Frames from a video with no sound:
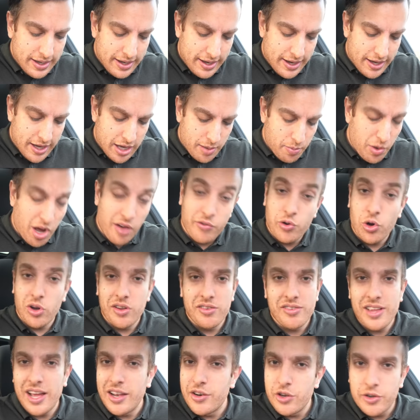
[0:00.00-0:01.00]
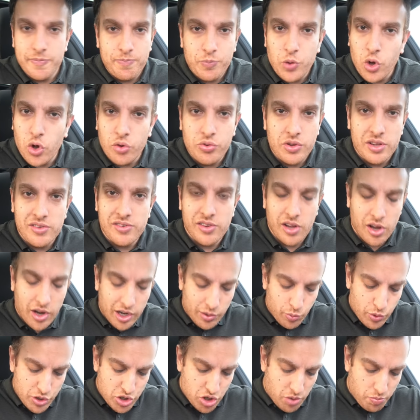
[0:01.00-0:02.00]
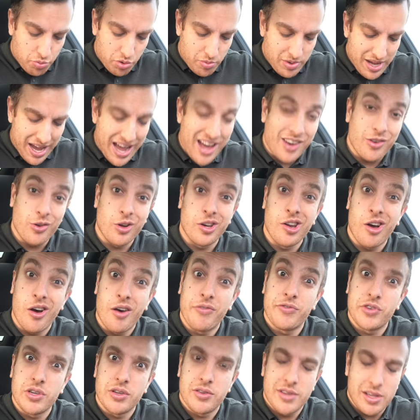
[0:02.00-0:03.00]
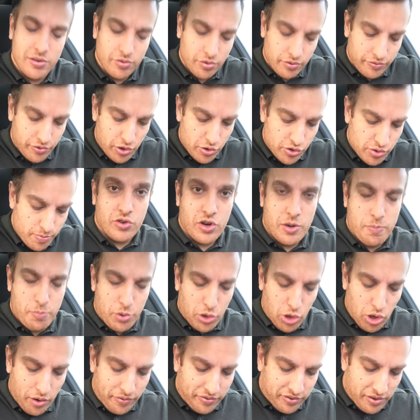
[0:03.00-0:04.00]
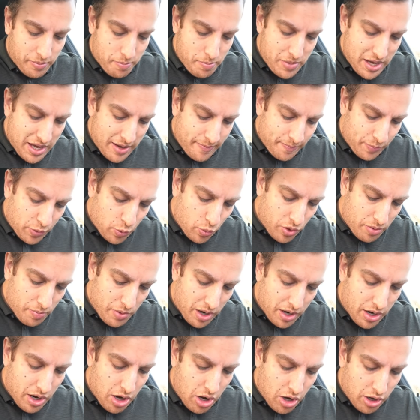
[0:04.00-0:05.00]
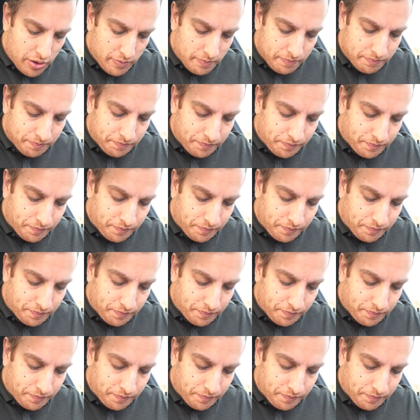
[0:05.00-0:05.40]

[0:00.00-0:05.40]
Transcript: I've got a salad on the side which I'll probably add on after this review. I'm gonna pull off some meat with my naan.